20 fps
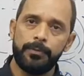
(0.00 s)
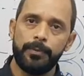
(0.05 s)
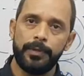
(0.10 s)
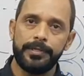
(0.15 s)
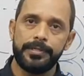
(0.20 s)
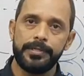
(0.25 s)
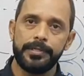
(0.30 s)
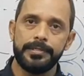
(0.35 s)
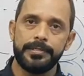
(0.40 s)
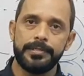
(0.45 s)

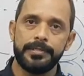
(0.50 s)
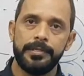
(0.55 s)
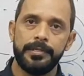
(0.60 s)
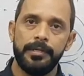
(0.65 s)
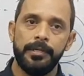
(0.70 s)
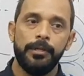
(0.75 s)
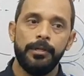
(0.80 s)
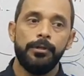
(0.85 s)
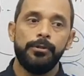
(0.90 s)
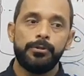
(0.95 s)
questions.
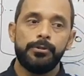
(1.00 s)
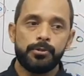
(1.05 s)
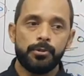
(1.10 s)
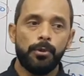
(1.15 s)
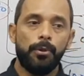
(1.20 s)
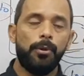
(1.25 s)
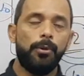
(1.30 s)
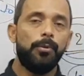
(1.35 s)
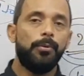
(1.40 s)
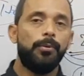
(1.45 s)

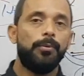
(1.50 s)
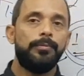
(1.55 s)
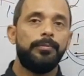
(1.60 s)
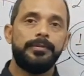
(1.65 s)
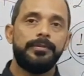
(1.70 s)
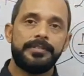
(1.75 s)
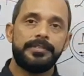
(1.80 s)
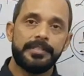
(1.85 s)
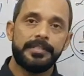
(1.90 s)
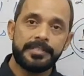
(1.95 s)
So
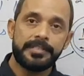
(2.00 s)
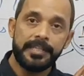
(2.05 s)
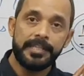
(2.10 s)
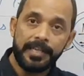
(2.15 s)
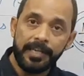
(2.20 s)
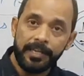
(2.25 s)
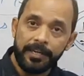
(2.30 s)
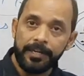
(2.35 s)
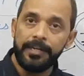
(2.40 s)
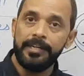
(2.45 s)
the
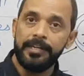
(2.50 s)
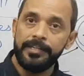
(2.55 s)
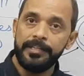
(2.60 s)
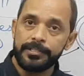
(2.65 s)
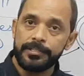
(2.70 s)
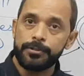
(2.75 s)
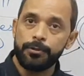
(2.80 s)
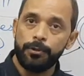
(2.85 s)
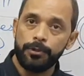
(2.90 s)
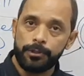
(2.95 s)
second reading
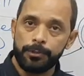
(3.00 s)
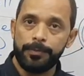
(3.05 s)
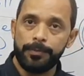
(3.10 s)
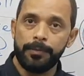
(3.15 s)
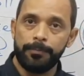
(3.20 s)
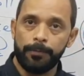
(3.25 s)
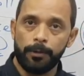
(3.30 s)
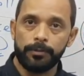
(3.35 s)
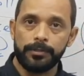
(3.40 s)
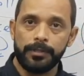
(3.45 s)
is going to be
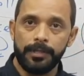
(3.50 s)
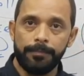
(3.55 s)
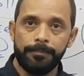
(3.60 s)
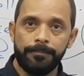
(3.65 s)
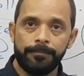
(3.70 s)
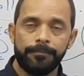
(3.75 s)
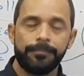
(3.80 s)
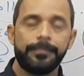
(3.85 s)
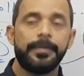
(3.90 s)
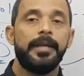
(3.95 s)
about
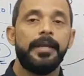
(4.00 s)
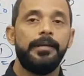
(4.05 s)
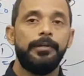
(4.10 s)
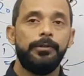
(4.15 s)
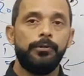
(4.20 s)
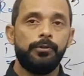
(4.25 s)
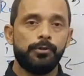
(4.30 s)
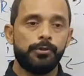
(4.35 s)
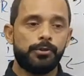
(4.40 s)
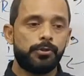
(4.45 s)
them.
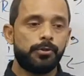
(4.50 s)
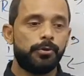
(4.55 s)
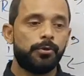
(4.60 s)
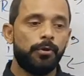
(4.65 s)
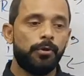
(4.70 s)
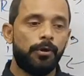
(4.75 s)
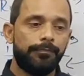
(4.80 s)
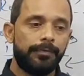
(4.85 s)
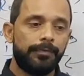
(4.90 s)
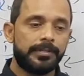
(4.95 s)
You should
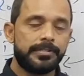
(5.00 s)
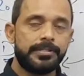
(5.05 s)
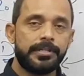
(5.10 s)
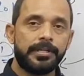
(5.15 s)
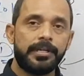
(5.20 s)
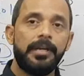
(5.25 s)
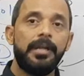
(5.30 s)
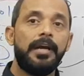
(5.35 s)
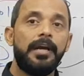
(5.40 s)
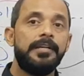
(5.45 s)
go for
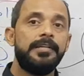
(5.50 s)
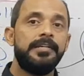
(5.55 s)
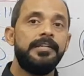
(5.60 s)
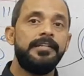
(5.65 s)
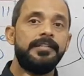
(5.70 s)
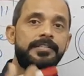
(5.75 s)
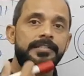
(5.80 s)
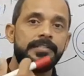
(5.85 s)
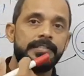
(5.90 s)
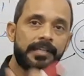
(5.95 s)
second, and
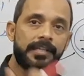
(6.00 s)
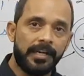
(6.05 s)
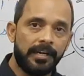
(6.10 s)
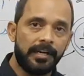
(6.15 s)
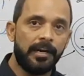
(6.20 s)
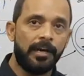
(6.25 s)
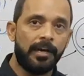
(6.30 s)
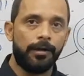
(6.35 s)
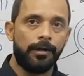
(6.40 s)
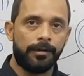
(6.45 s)
in second
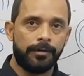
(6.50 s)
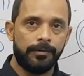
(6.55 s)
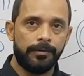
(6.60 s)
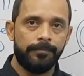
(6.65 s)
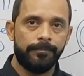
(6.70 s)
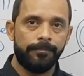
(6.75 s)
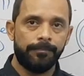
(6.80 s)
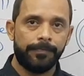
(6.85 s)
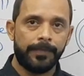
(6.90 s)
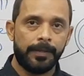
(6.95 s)

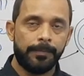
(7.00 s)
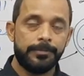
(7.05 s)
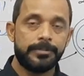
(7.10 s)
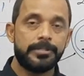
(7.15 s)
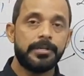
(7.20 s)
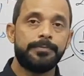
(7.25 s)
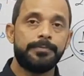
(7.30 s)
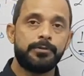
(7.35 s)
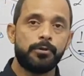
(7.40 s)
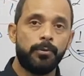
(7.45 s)
hour,
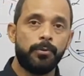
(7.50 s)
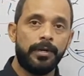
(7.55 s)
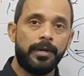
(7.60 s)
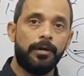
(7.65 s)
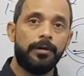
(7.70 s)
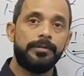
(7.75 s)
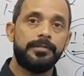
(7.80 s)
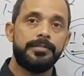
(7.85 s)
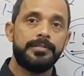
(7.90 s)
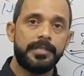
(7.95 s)
it's after 1
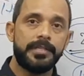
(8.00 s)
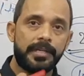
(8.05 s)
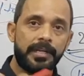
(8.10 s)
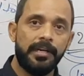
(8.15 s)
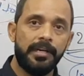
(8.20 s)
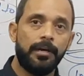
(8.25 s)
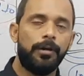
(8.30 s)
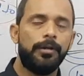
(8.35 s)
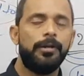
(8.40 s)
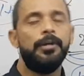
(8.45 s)
hour,
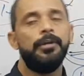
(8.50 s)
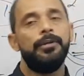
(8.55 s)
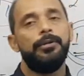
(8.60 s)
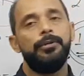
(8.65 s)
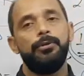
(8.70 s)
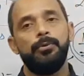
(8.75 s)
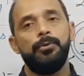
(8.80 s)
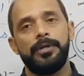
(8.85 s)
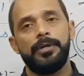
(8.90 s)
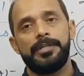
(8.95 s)
second hour,
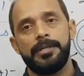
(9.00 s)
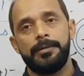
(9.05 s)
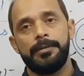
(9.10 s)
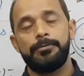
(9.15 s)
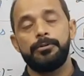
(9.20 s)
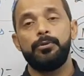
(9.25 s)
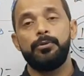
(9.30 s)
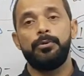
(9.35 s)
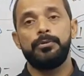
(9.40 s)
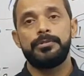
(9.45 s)
you
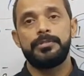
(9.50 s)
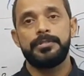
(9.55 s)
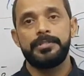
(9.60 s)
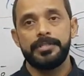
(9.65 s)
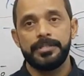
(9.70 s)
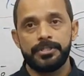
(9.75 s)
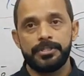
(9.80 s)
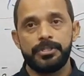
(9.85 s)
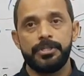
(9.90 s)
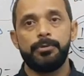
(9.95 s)
attempt those
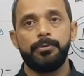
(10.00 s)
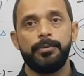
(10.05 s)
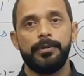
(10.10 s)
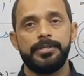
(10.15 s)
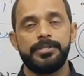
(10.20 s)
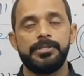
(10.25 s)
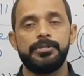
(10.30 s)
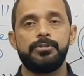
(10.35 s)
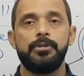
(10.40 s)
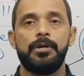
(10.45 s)
60
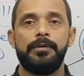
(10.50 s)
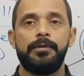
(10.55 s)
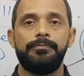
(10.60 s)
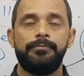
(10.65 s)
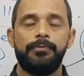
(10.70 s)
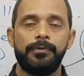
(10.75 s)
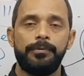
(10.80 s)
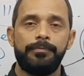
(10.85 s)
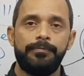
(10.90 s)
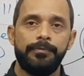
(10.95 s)
questions or
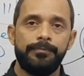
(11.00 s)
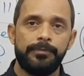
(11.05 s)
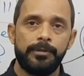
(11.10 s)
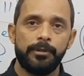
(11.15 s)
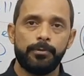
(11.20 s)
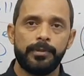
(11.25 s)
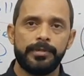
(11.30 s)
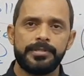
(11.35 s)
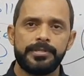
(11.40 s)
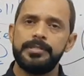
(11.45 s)
50
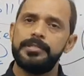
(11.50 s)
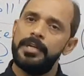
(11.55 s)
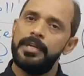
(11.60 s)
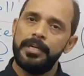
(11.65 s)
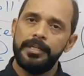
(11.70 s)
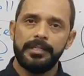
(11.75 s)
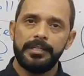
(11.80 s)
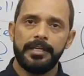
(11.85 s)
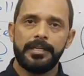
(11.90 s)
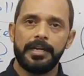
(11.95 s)
questions
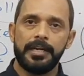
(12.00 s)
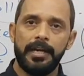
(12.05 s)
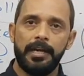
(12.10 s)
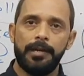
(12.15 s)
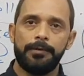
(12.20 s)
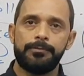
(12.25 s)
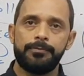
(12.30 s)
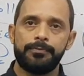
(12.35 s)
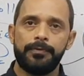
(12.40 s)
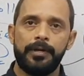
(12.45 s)
that are
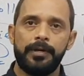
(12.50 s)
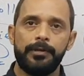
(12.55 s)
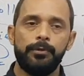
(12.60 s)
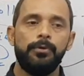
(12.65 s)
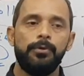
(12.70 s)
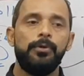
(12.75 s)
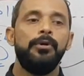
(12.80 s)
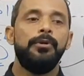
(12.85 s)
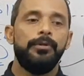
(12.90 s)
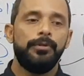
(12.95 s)
left for
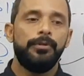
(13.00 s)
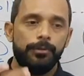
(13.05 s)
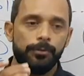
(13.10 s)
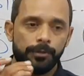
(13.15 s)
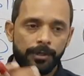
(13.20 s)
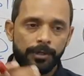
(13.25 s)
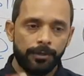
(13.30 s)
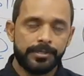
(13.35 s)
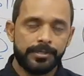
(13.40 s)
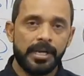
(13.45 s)
you. You
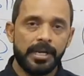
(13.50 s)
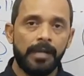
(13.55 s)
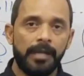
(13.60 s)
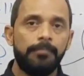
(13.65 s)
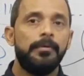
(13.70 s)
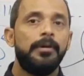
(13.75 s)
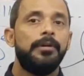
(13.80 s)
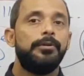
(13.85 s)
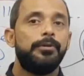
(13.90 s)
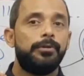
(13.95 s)
give
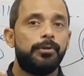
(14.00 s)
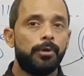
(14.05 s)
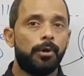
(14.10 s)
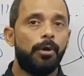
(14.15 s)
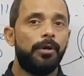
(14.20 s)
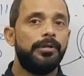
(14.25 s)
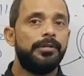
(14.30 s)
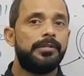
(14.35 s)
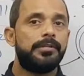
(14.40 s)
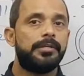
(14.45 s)
time,
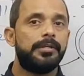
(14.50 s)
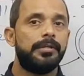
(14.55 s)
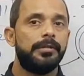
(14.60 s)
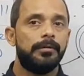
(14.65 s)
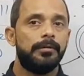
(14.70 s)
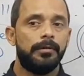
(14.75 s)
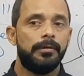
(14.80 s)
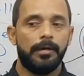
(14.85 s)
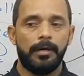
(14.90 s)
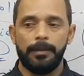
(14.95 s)
don't
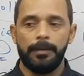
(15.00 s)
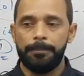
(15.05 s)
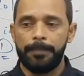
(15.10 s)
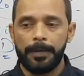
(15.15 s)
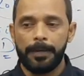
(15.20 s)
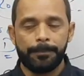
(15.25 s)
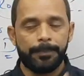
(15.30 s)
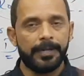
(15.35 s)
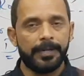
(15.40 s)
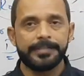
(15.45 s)

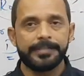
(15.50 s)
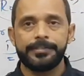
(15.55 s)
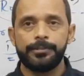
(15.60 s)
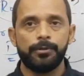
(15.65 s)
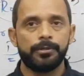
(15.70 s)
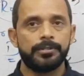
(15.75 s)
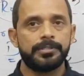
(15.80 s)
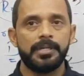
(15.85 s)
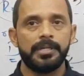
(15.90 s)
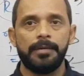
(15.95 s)
perplex
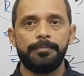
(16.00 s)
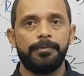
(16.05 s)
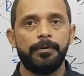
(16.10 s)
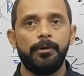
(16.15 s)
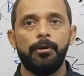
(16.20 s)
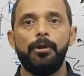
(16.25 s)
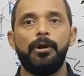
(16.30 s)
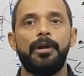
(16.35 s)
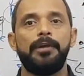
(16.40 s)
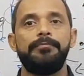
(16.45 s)
yourself a
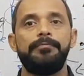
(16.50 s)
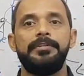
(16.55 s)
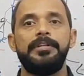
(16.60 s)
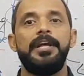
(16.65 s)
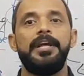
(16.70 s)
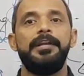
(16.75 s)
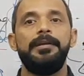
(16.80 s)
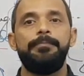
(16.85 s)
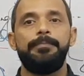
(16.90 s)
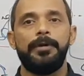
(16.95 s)
lot with
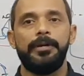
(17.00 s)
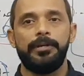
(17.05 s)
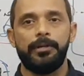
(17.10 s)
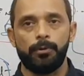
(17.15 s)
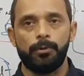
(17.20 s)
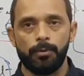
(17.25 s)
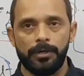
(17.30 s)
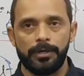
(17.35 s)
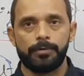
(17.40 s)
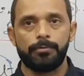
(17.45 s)
any
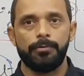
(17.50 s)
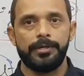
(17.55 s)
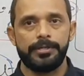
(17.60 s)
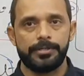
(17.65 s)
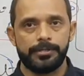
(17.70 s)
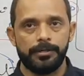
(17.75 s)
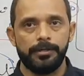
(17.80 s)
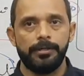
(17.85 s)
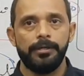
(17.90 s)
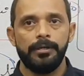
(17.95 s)
particular
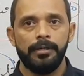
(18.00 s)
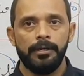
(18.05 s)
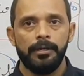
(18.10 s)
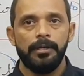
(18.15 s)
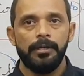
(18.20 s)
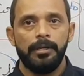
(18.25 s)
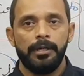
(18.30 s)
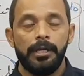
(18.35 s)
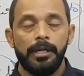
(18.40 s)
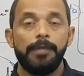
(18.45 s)
question.
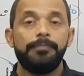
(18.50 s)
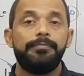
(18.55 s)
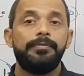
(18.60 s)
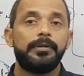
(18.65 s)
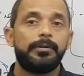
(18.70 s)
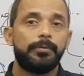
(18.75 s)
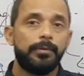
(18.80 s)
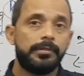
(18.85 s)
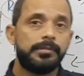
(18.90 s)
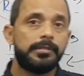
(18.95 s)
If
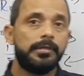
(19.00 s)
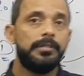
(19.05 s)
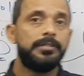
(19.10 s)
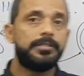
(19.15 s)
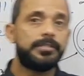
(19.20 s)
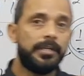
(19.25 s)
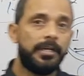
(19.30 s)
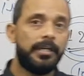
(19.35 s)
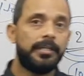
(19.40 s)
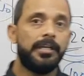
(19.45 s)
your question
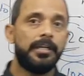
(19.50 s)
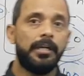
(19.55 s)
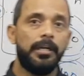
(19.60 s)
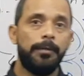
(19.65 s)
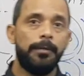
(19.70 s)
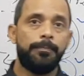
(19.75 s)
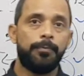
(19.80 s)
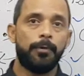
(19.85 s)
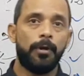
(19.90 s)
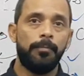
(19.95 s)
is creating
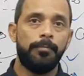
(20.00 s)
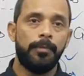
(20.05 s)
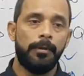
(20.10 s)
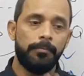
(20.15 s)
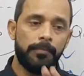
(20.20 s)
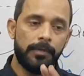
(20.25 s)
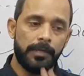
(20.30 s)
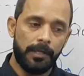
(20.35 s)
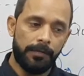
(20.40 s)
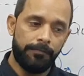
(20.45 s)
any
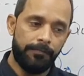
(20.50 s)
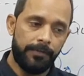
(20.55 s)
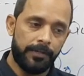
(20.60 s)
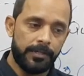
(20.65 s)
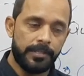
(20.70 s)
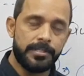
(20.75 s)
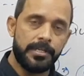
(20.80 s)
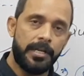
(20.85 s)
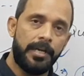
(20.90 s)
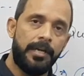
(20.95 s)
problem, leave it
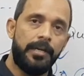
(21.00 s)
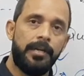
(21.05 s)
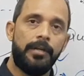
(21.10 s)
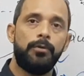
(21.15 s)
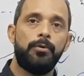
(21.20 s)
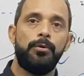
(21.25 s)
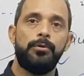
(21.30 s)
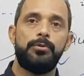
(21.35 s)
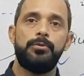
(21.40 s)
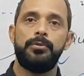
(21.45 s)
aside and
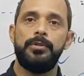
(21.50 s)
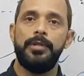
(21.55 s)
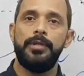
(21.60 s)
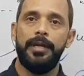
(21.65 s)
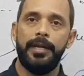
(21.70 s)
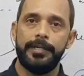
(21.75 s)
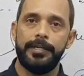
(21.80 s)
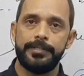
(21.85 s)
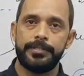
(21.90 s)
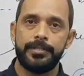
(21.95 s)
go to the
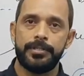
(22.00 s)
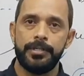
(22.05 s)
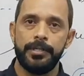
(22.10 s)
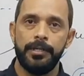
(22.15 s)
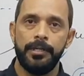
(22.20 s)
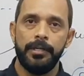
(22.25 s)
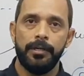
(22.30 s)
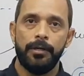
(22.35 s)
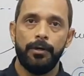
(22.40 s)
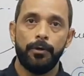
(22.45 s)
next.
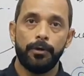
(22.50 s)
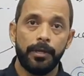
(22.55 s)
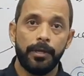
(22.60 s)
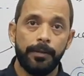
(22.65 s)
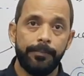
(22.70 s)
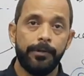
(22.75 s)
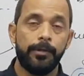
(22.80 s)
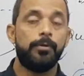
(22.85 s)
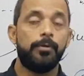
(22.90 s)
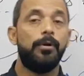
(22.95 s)
Okay,
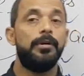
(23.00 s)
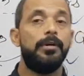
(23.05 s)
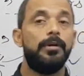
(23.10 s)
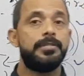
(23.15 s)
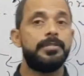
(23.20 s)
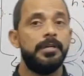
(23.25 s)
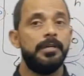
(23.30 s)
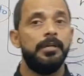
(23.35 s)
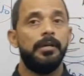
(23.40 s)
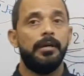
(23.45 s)

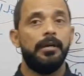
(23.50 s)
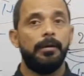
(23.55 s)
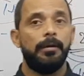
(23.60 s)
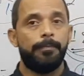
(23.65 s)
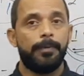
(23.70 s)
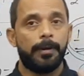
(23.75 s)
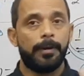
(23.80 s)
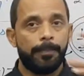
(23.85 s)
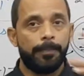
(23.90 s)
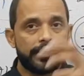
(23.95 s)
because
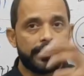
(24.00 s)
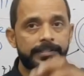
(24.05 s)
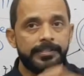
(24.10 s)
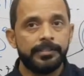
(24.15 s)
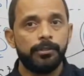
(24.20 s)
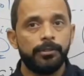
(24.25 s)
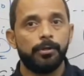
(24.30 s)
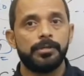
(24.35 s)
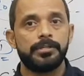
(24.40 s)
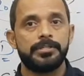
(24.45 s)
perplexing
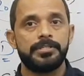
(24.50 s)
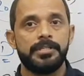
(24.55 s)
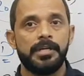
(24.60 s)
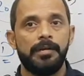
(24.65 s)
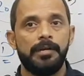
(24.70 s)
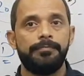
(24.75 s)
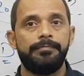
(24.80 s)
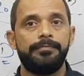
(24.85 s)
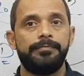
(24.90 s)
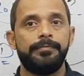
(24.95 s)
yourself,